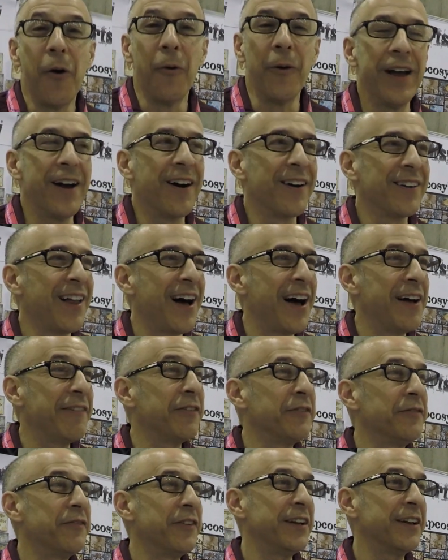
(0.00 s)
We are live
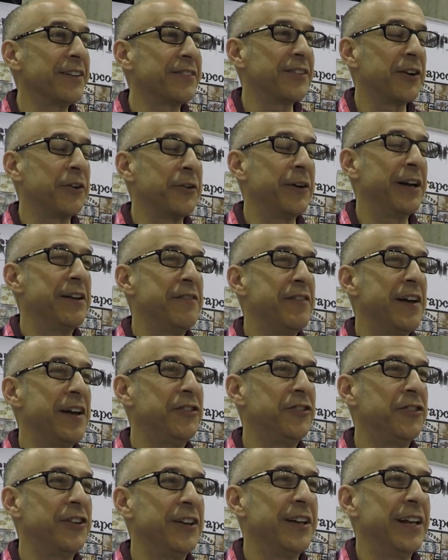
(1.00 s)
from Phoenix at
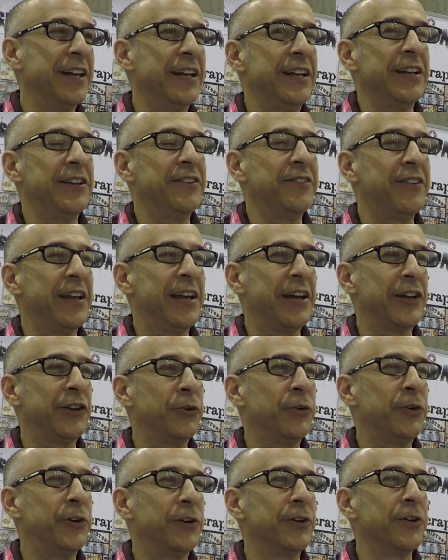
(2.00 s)
Creativation. It is the
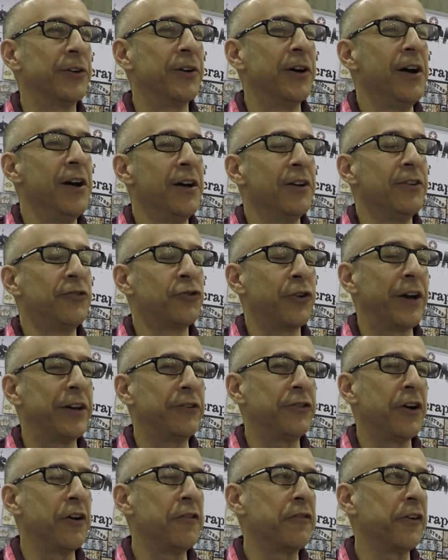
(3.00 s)
annual
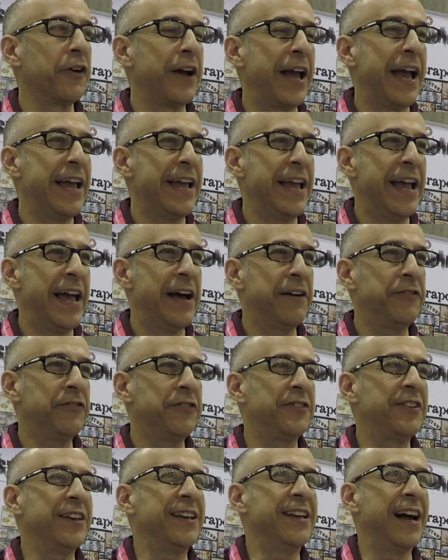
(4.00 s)
trade show for
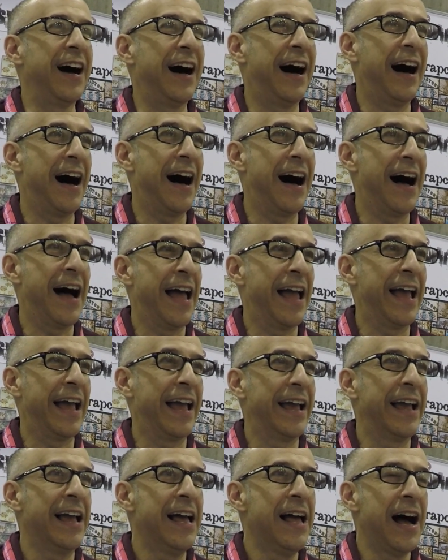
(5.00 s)

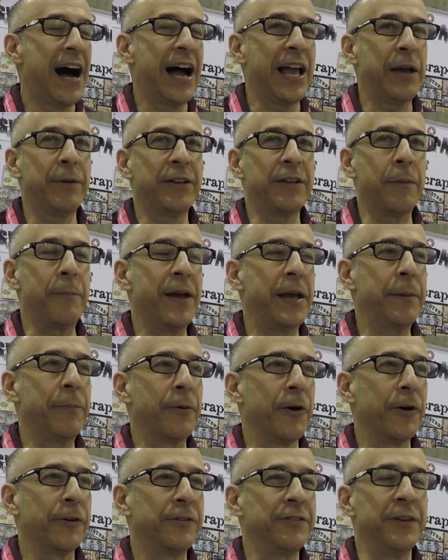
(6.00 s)
AFCI. I am at the
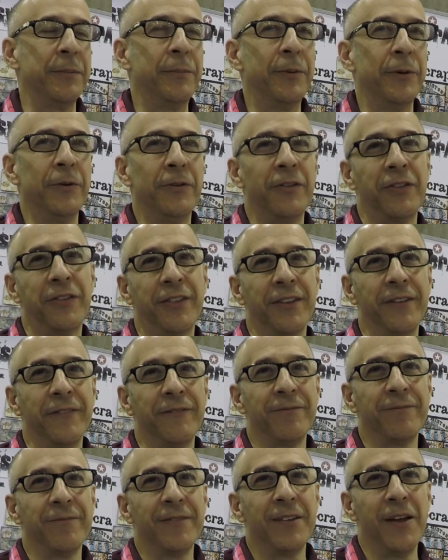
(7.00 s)
PaperArtsy booth
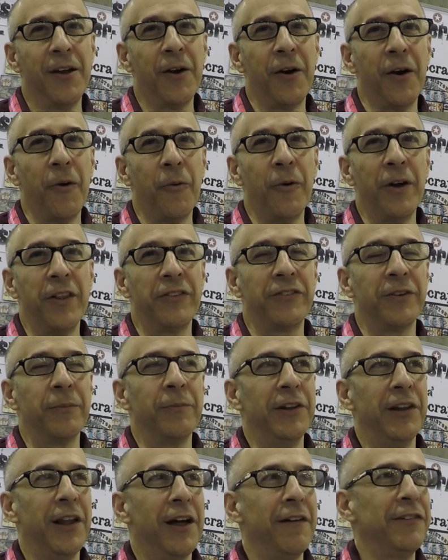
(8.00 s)
with
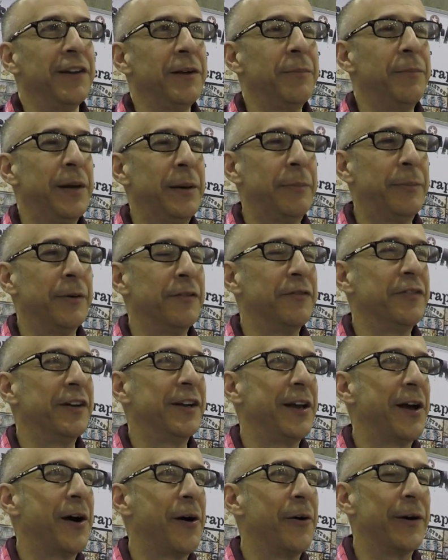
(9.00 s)
some lovely people
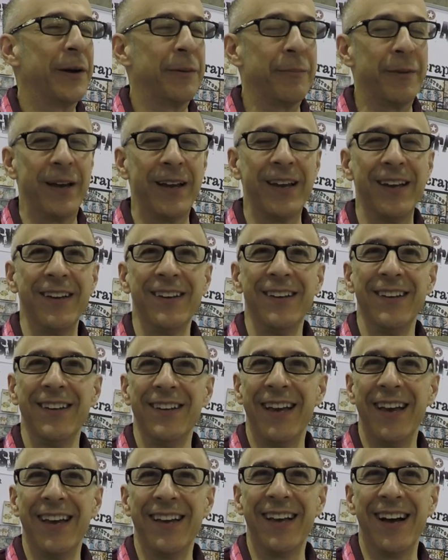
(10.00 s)
videoing me.
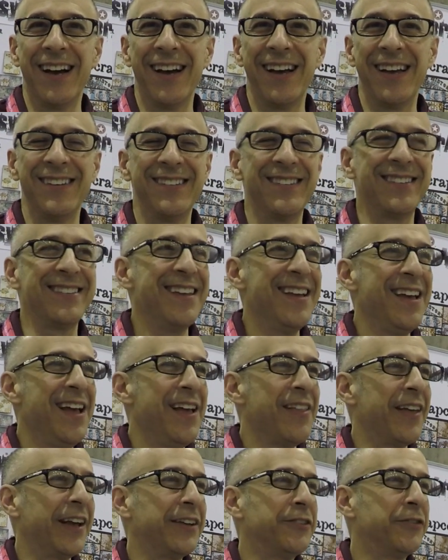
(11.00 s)
Hey guys.
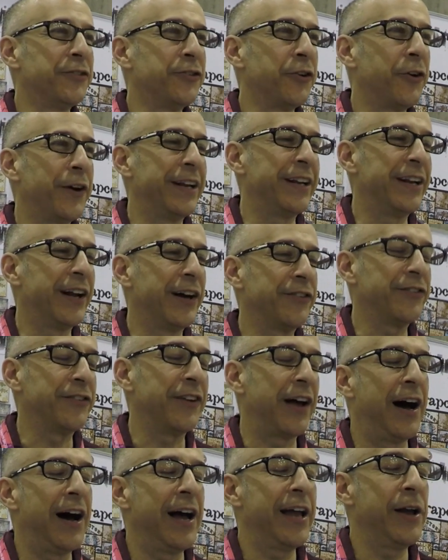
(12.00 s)
Hi. Thanks for joining us.
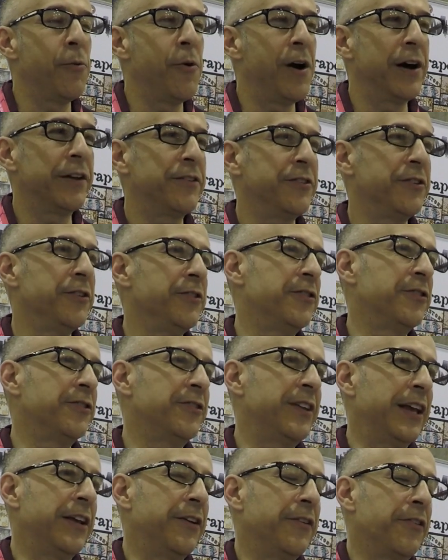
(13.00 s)
I want to
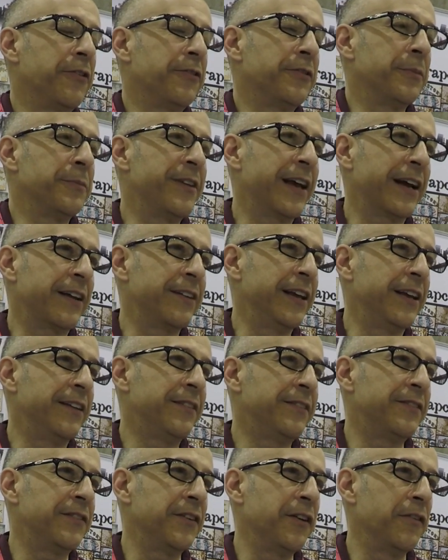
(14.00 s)
just take you through some
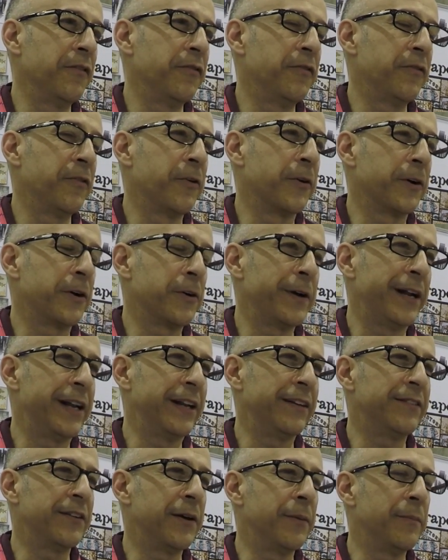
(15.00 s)
techniques for
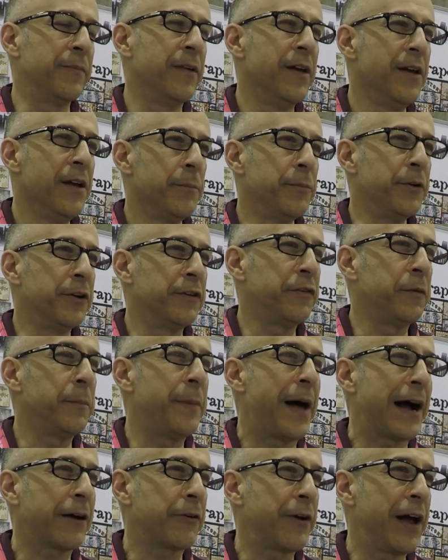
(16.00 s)
creating some beautiful
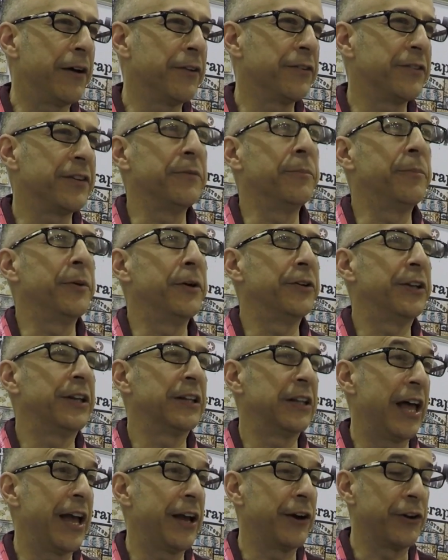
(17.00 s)
backgrounds and
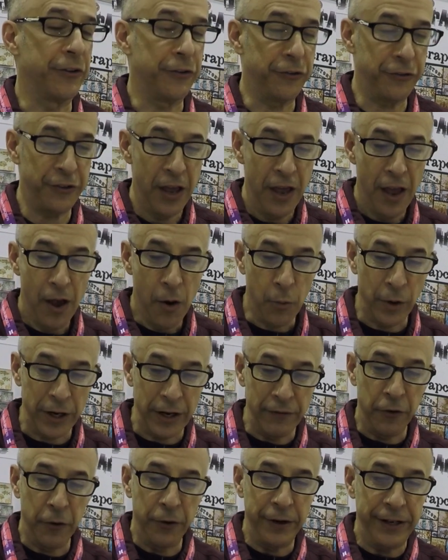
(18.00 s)
building layers. What
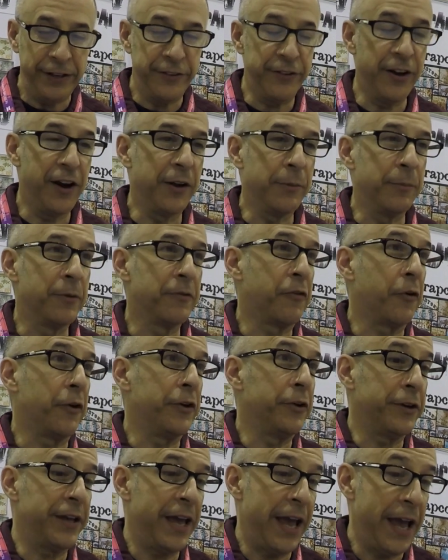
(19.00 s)
I've already done before
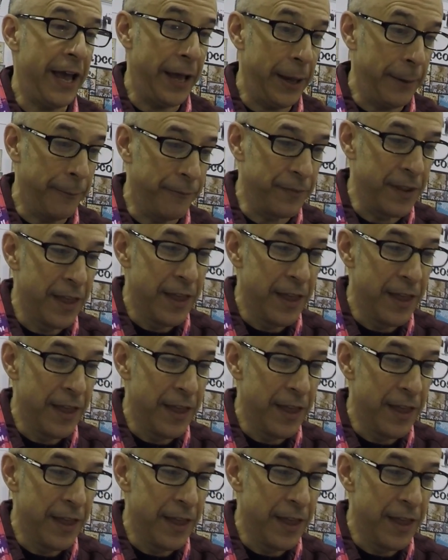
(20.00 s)
you came